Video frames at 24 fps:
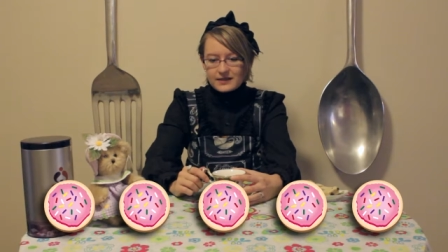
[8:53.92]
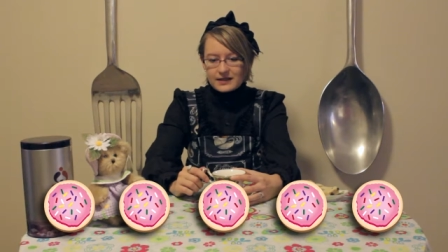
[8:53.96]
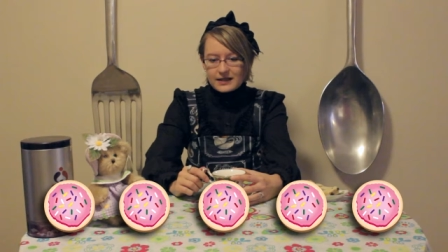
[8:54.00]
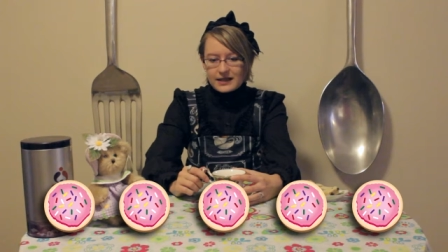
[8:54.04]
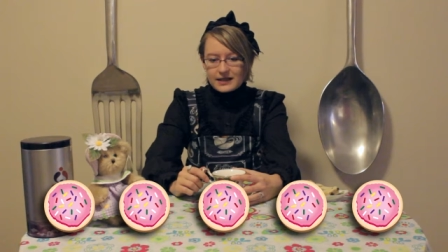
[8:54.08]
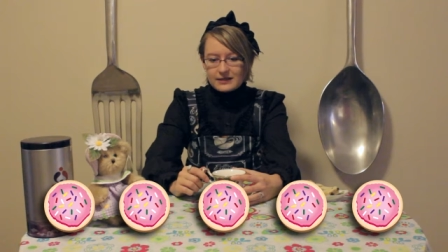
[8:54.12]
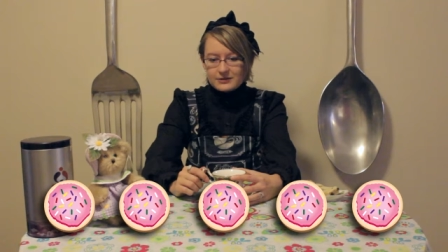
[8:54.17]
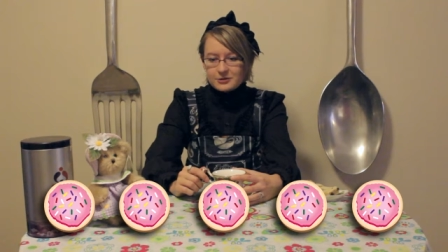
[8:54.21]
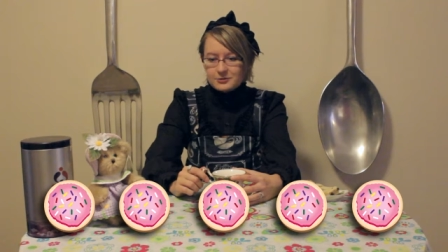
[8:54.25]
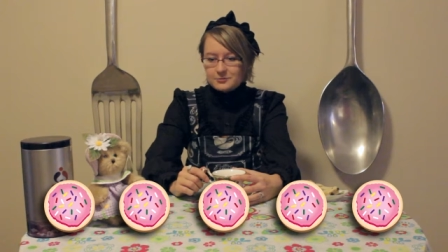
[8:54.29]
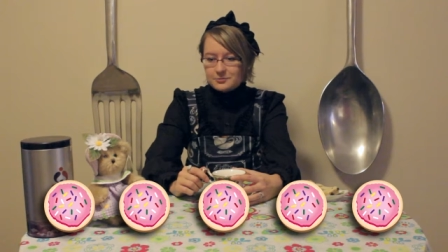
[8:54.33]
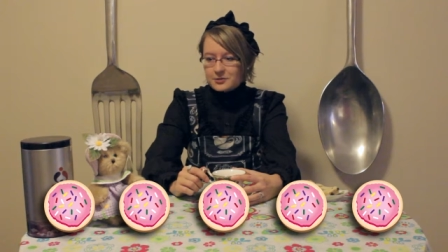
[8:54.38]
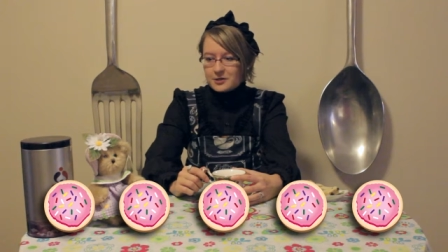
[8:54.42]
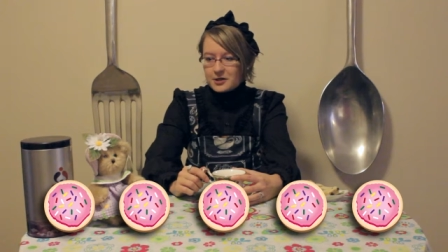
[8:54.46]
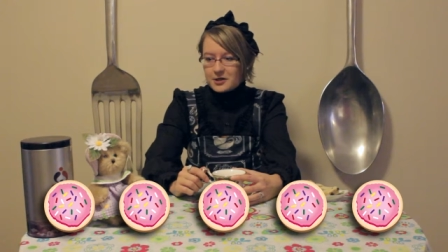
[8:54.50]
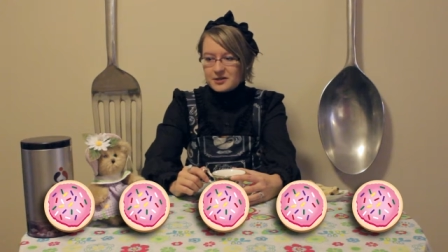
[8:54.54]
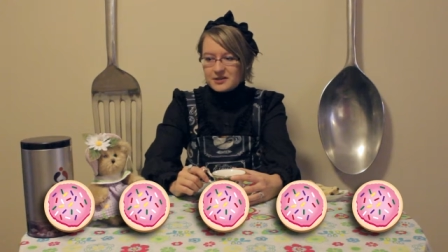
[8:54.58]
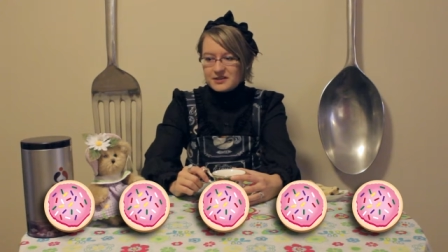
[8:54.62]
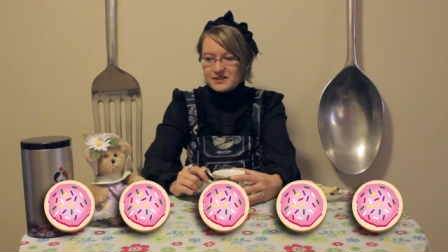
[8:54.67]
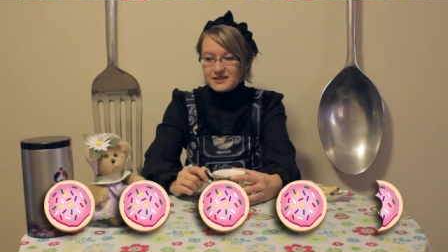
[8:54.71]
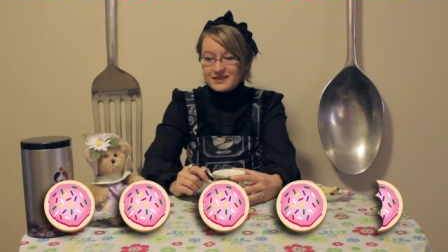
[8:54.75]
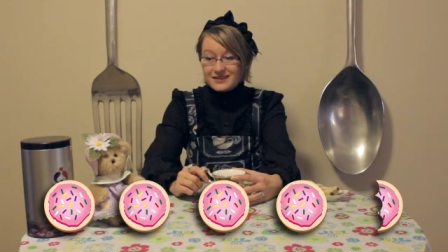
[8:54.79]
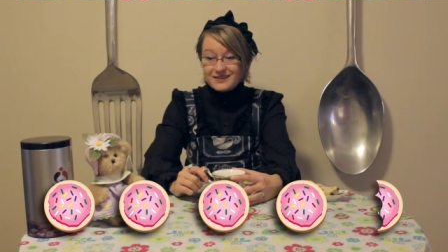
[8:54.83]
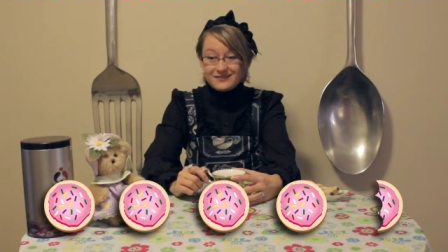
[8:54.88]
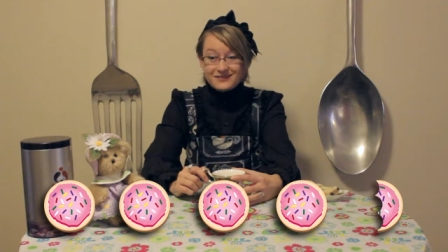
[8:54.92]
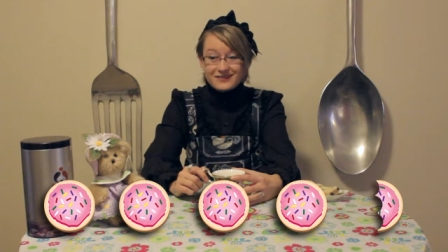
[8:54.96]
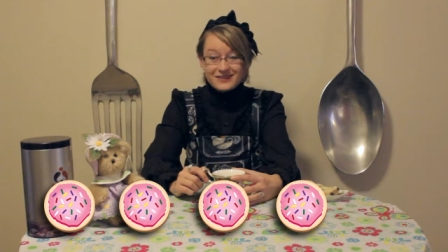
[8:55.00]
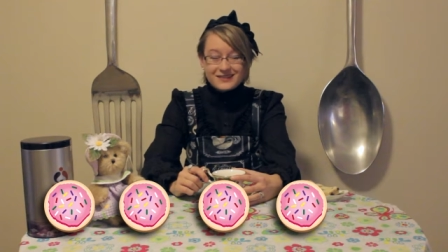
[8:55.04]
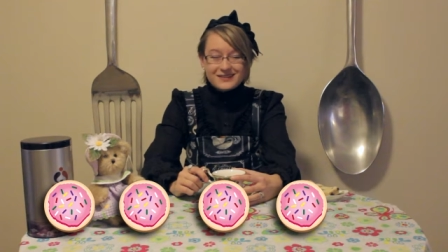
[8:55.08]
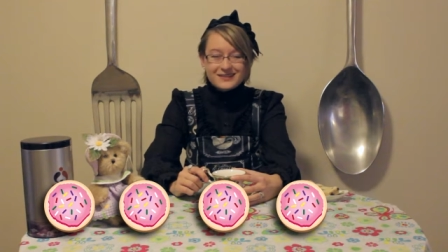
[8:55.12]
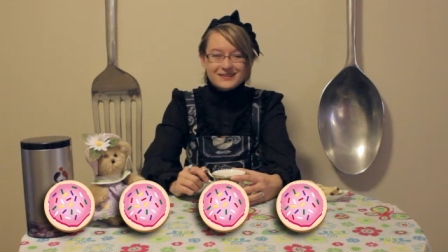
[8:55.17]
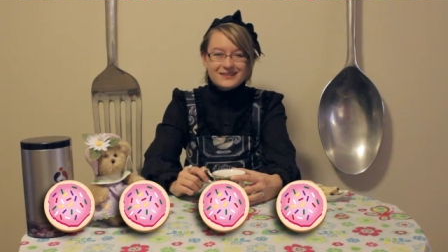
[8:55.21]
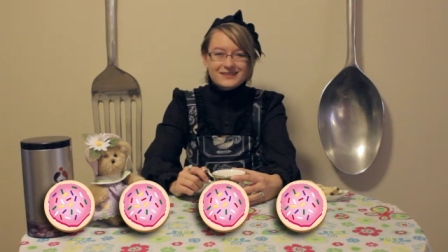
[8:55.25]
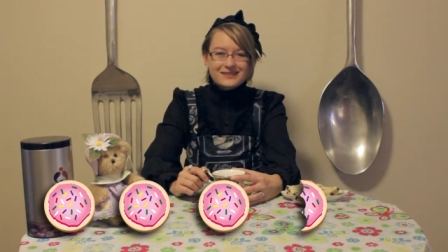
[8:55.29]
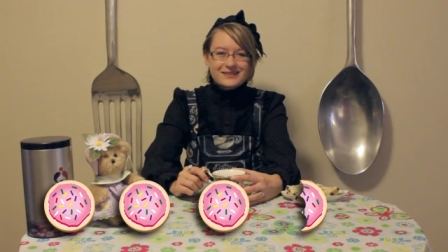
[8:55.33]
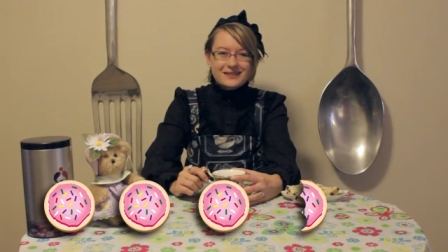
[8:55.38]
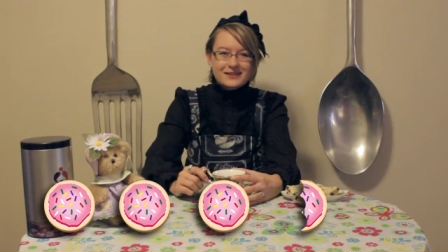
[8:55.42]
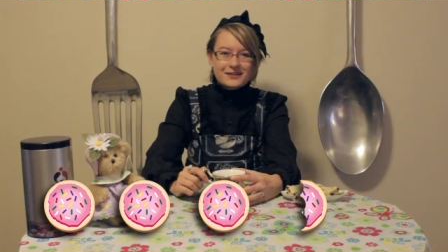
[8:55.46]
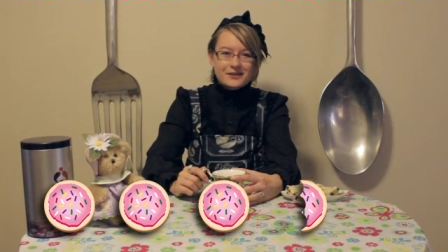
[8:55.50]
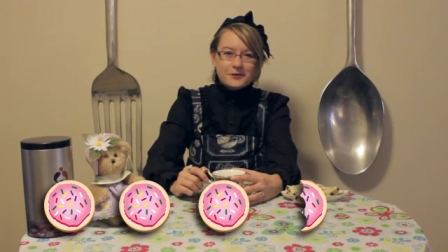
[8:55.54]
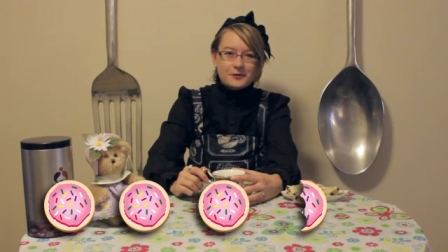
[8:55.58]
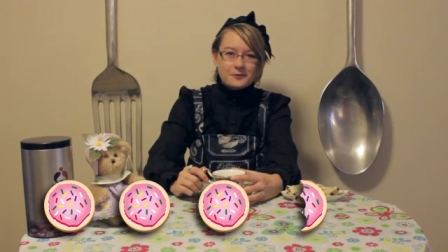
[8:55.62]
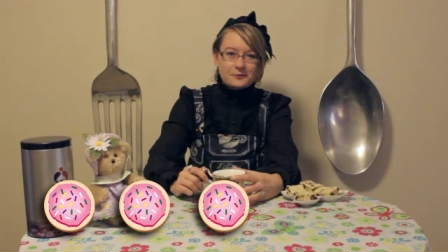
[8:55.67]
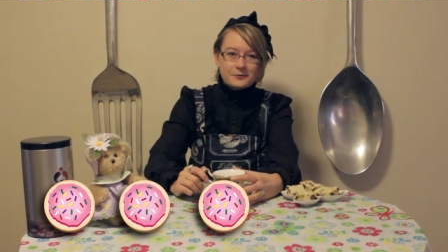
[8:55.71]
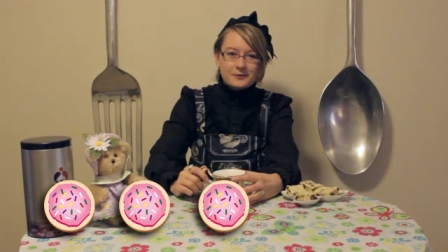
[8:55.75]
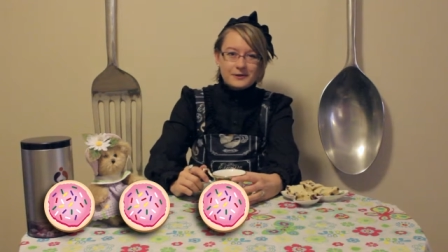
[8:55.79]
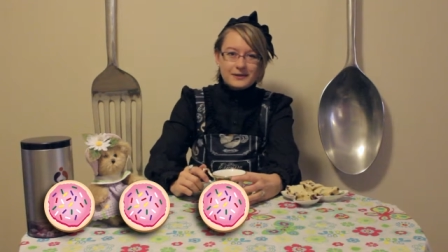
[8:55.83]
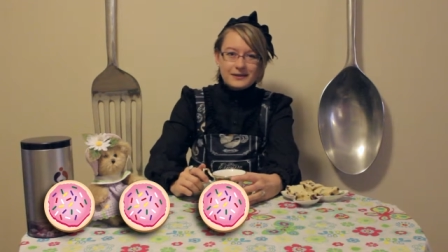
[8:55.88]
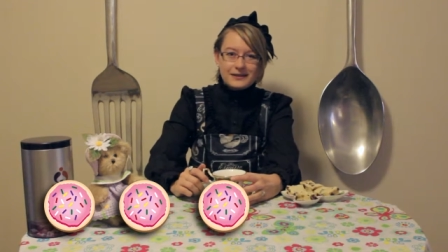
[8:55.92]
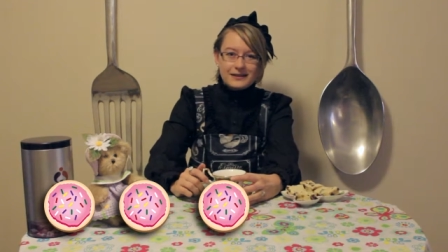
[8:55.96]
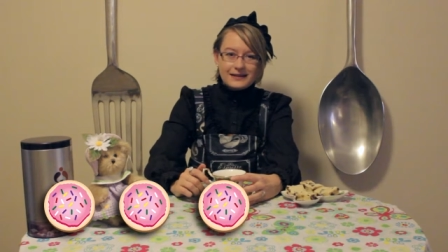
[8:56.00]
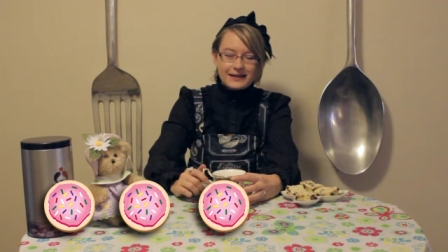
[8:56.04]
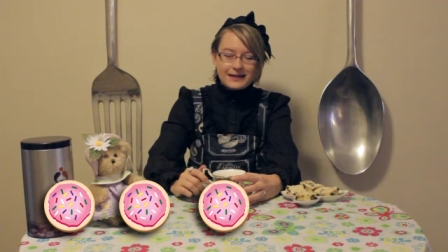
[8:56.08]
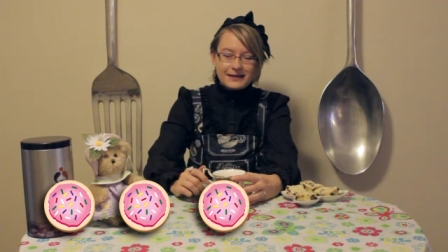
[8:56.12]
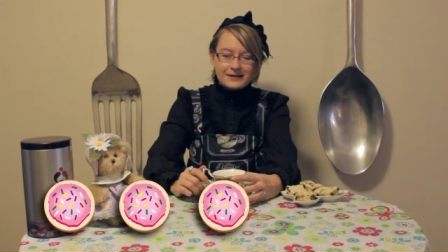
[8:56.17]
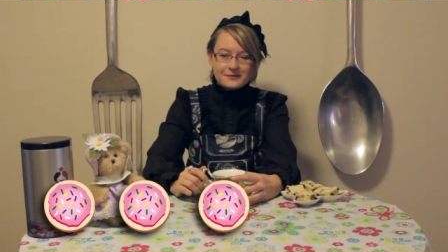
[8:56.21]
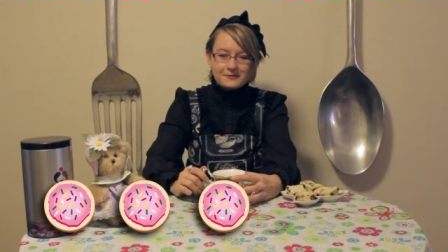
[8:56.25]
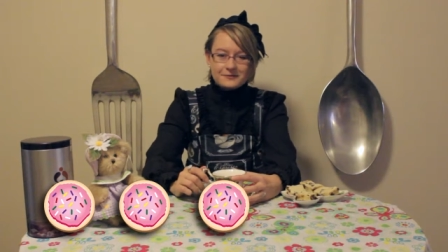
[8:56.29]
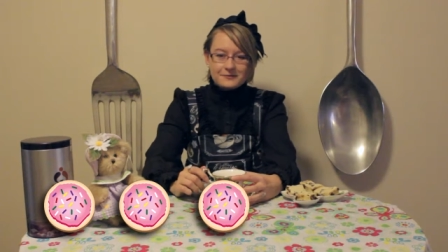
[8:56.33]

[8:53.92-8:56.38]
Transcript: I would probably give this a 3 out